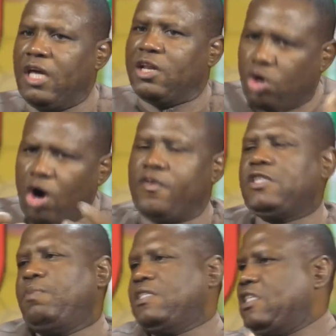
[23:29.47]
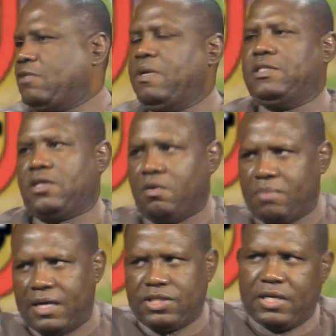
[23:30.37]
encourage businessmen to come
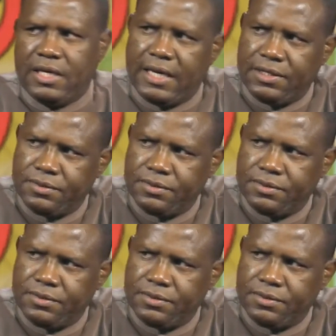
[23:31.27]
back to Guyana?